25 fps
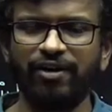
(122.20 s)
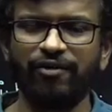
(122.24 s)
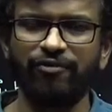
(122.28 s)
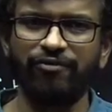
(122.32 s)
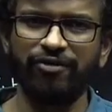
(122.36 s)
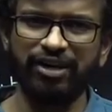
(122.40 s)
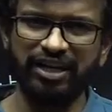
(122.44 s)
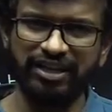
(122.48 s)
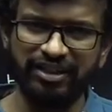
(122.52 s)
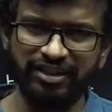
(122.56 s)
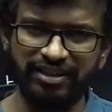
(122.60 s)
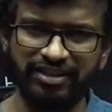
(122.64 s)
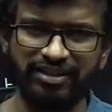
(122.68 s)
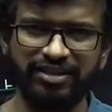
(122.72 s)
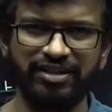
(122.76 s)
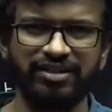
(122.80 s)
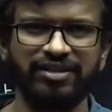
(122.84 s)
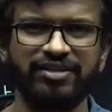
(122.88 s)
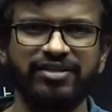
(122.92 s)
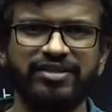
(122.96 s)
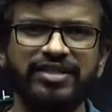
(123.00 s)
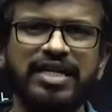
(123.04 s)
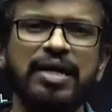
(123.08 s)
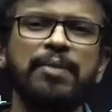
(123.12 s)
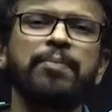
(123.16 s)
of
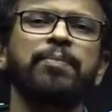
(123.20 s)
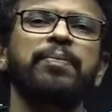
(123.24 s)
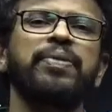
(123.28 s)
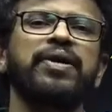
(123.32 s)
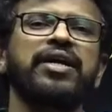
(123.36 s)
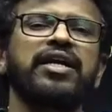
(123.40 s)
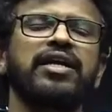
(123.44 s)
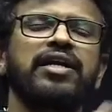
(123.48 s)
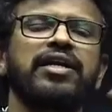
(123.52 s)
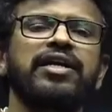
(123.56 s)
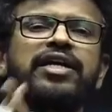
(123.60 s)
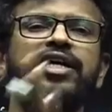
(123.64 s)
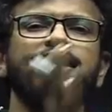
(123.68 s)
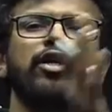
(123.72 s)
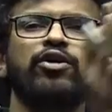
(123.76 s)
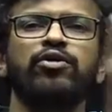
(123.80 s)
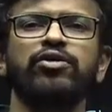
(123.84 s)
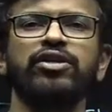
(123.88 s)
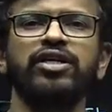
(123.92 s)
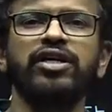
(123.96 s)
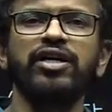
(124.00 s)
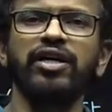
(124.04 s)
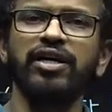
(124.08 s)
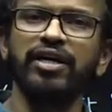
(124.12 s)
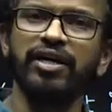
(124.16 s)
registers temporarily into
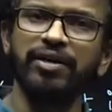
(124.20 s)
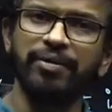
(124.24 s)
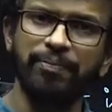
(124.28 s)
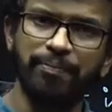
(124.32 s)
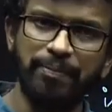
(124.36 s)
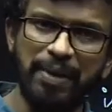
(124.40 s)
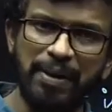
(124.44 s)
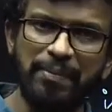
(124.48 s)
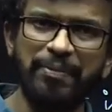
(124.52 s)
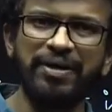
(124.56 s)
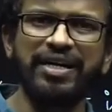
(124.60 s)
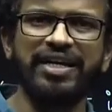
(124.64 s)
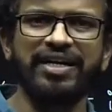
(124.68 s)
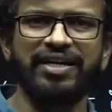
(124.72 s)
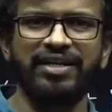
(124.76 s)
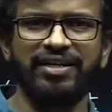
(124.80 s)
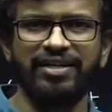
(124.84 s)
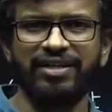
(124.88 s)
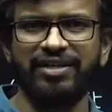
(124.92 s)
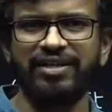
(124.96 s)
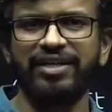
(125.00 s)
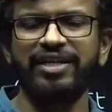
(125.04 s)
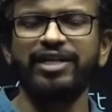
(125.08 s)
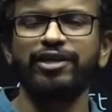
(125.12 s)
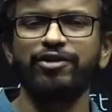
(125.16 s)
the memory,
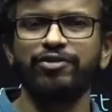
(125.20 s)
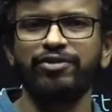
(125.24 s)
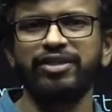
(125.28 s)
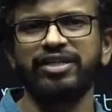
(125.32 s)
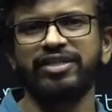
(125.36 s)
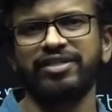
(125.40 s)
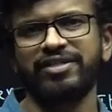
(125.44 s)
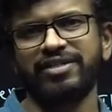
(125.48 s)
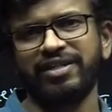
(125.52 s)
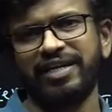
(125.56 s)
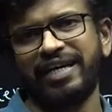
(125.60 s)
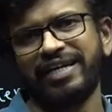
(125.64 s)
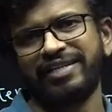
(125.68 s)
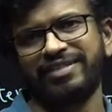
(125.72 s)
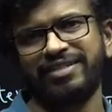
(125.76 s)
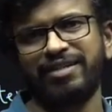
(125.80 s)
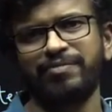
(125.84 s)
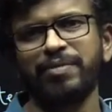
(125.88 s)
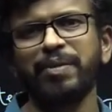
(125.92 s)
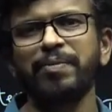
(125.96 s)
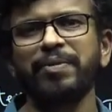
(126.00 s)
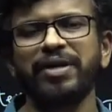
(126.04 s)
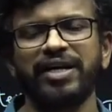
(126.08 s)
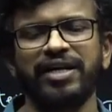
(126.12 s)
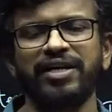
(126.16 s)
into that actual
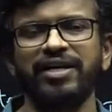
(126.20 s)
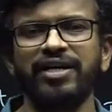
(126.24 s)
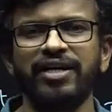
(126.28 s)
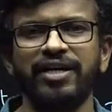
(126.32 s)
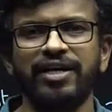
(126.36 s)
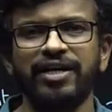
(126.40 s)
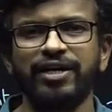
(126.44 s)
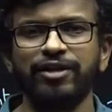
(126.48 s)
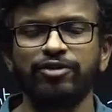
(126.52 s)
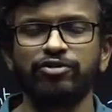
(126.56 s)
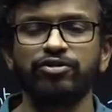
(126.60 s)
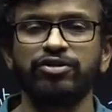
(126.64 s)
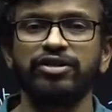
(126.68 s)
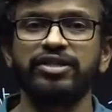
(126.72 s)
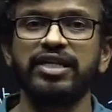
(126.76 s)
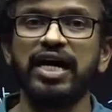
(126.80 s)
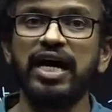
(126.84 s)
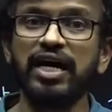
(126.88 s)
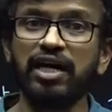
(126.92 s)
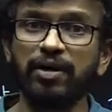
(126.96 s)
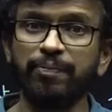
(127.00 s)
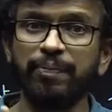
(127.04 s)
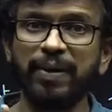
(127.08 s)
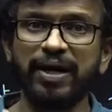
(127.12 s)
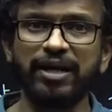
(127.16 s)
memory. So
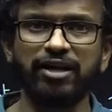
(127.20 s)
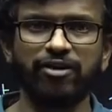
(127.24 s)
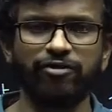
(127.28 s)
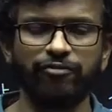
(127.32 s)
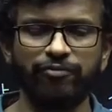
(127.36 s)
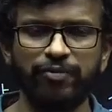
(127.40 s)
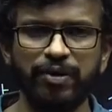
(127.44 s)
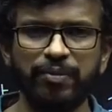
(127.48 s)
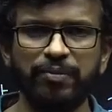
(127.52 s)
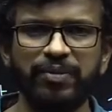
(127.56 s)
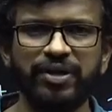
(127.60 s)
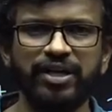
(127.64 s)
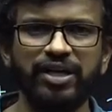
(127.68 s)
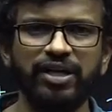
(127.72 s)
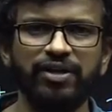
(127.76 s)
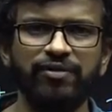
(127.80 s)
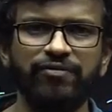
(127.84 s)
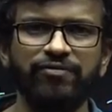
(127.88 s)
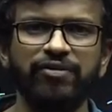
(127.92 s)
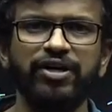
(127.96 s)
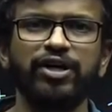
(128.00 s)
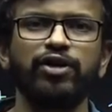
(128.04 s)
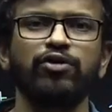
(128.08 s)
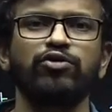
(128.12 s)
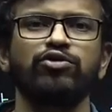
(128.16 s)
that part of memory
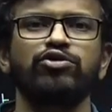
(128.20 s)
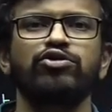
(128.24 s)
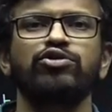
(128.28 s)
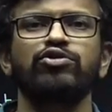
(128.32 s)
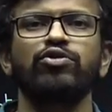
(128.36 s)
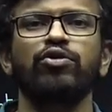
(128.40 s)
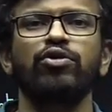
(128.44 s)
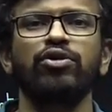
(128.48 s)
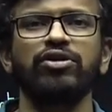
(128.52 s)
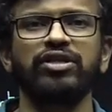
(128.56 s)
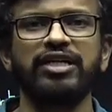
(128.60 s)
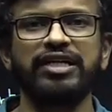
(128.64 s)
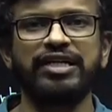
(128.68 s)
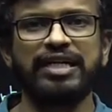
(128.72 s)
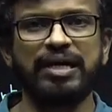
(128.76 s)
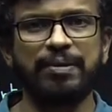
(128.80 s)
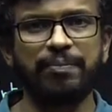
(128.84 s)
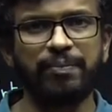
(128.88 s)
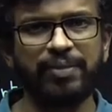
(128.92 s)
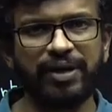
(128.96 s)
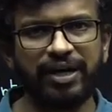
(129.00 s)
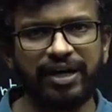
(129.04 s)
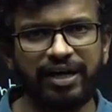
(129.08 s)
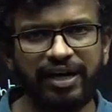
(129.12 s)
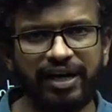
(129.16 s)
where you store the
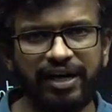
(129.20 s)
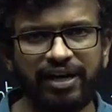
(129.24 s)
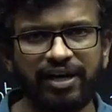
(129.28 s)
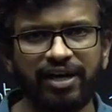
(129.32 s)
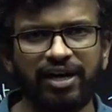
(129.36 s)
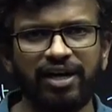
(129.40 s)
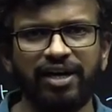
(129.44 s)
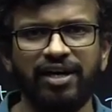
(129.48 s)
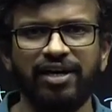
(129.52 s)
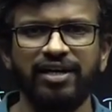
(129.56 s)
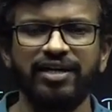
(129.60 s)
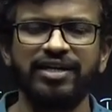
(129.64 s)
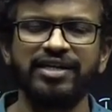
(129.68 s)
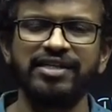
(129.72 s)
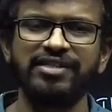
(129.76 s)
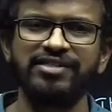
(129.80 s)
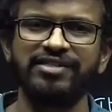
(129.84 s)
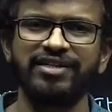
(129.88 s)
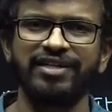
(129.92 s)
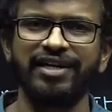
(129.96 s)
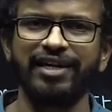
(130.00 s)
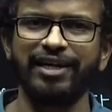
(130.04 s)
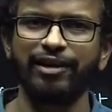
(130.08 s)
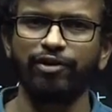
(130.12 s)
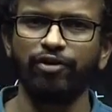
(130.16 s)
temporary data is
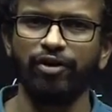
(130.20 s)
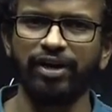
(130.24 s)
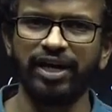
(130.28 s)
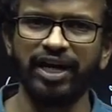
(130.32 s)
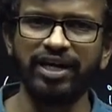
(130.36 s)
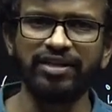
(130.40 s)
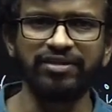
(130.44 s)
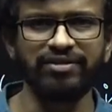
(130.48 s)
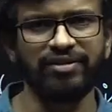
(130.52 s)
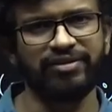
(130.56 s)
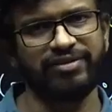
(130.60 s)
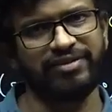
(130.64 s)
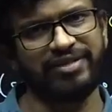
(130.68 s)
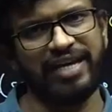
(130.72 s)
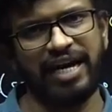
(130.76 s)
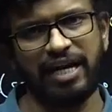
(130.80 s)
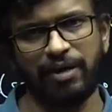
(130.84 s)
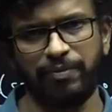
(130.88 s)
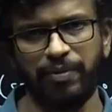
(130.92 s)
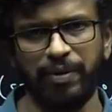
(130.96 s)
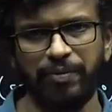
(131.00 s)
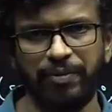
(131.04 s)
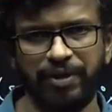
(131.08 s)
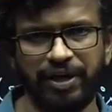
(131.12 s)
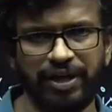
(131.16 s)
generally called as
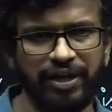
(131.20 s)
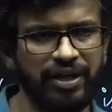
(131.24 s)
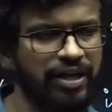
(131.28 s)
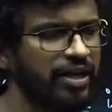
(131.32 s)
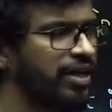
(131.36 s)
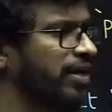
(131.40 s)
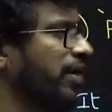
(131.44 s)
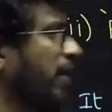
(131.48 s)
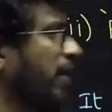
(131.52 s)
stack memory.